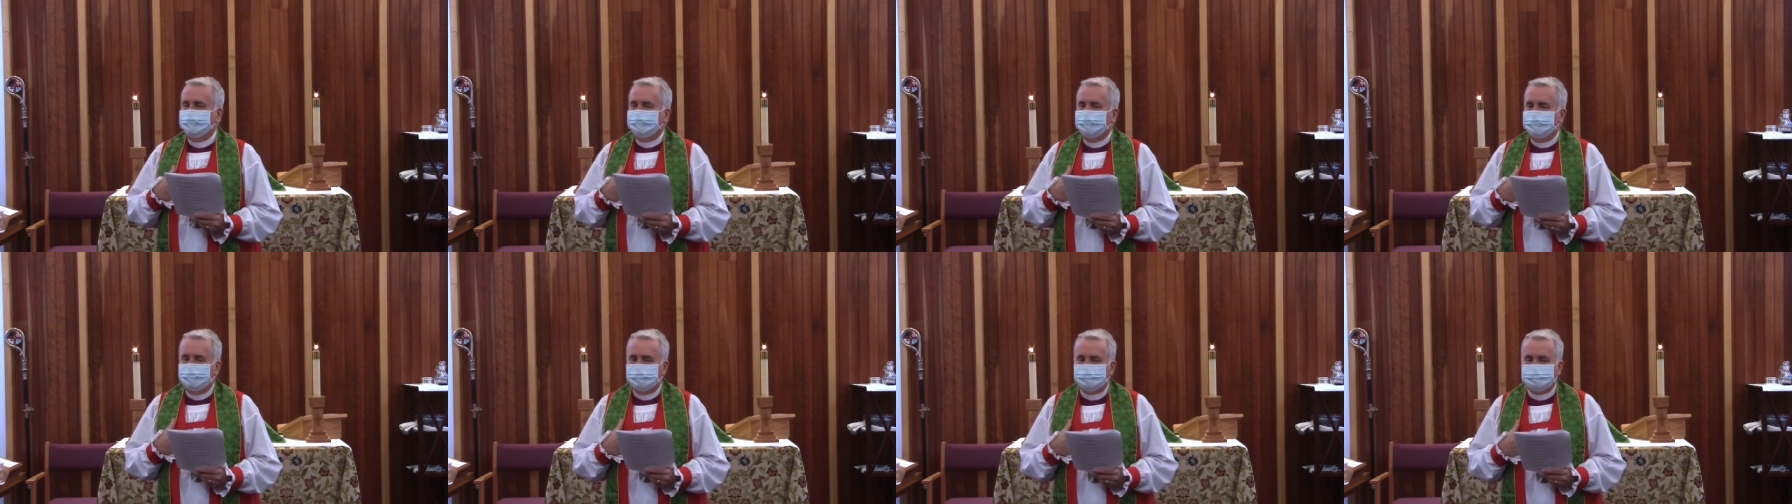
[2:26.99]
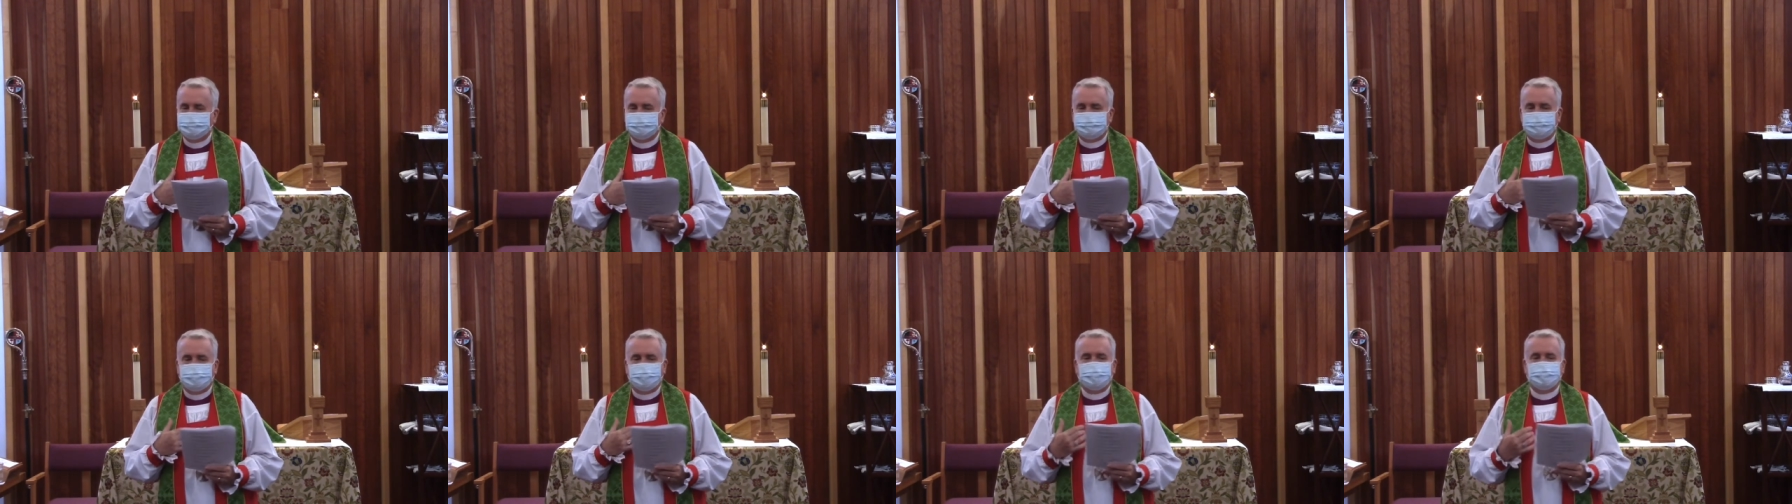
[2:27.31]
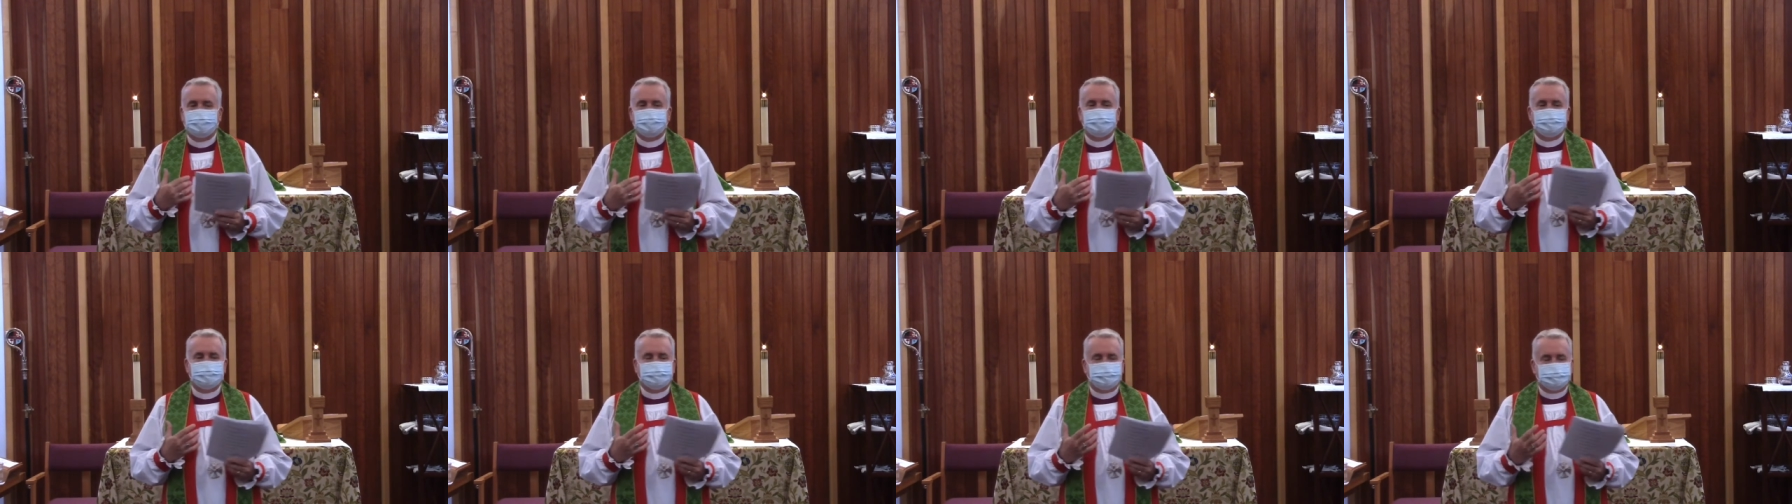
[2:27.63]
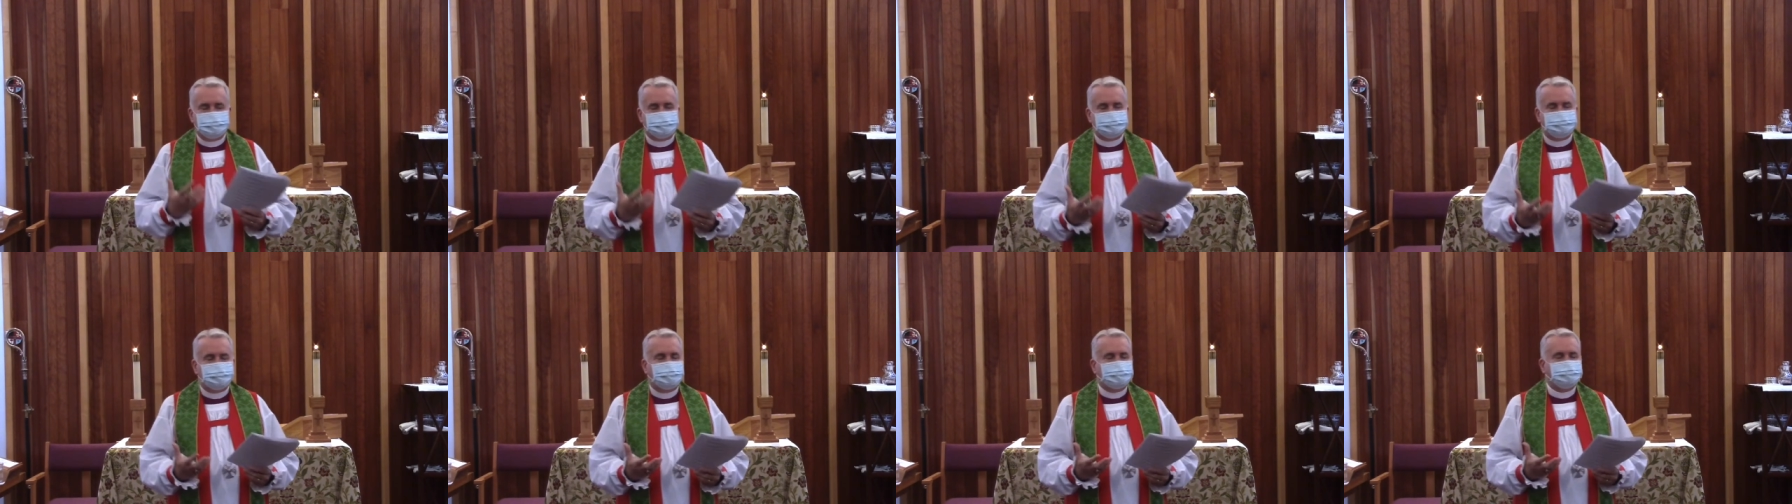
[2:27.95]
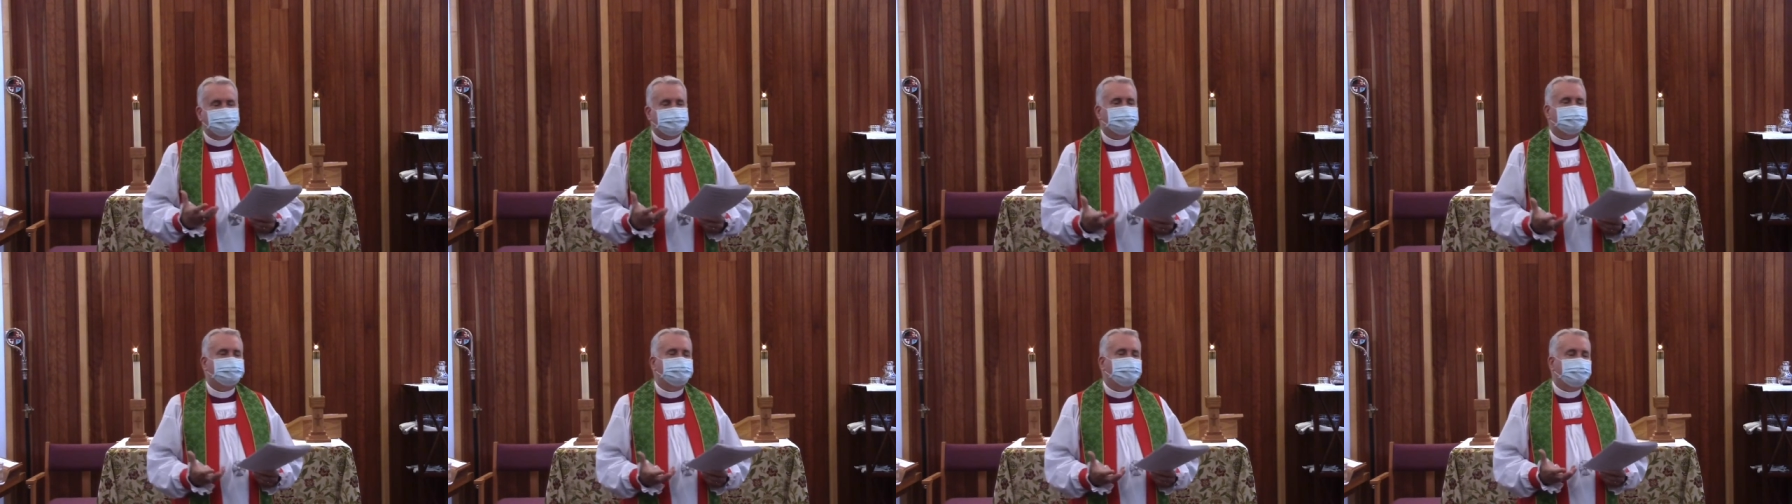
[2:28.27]
It's a part of the
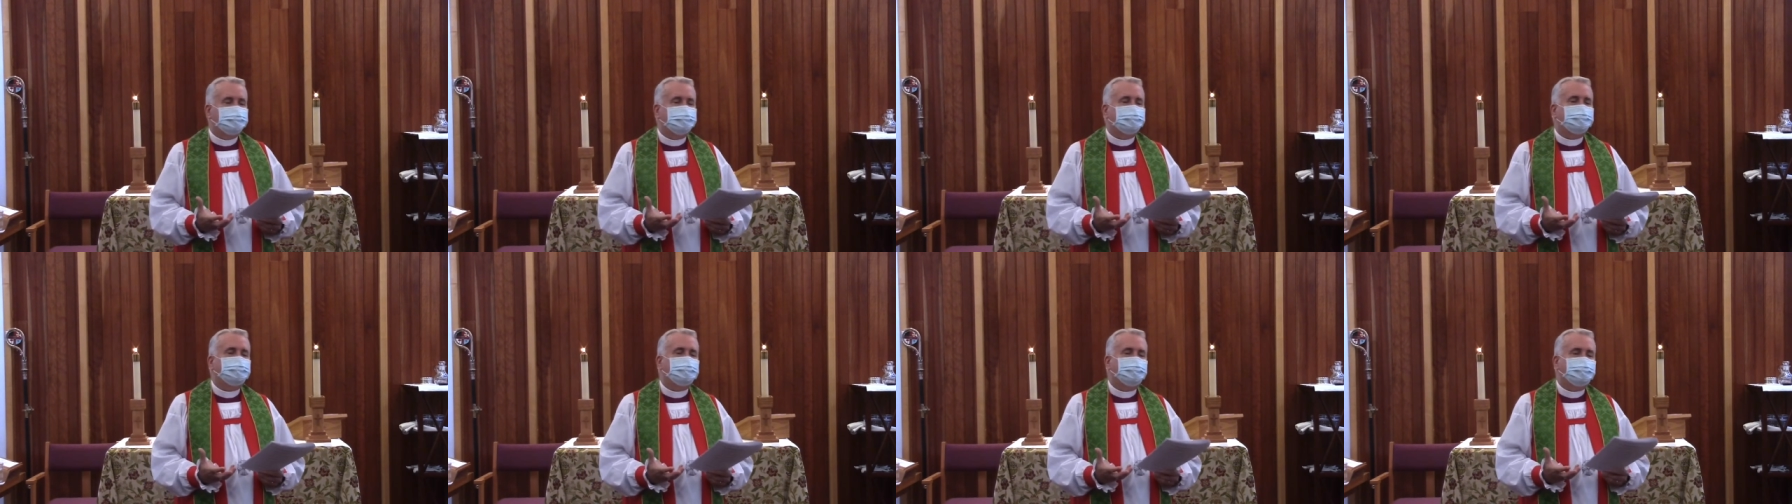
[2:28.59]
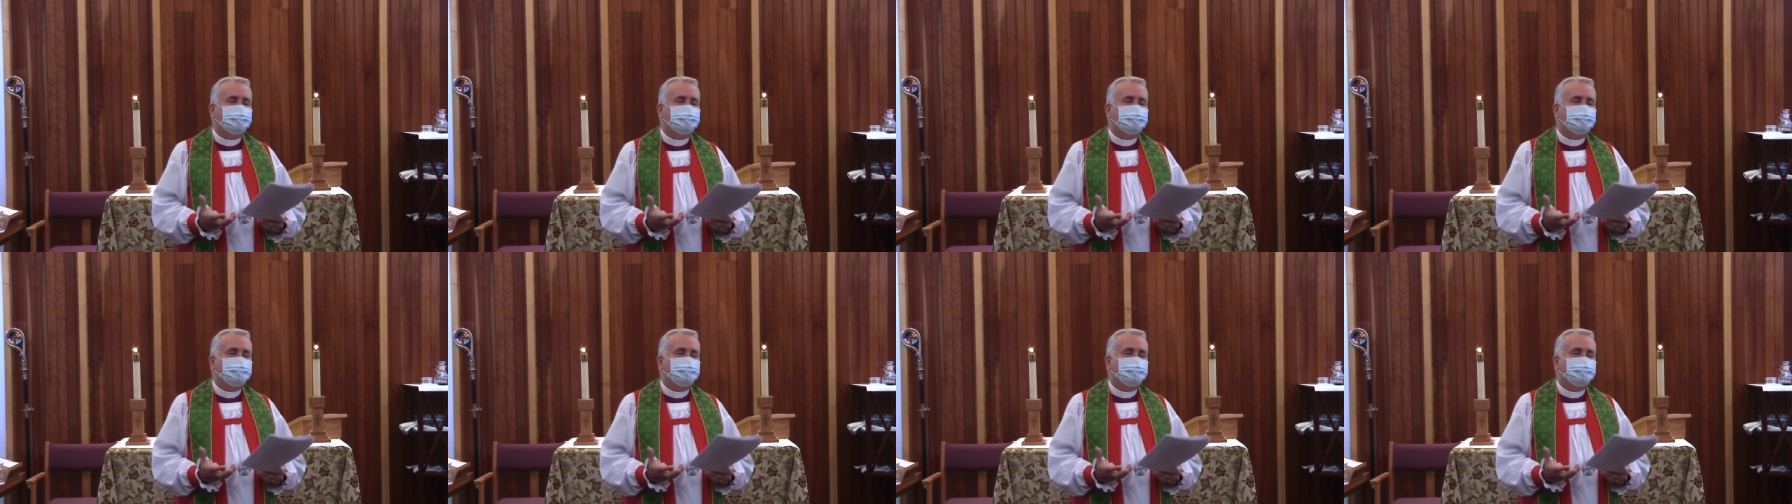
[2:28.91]
responsibility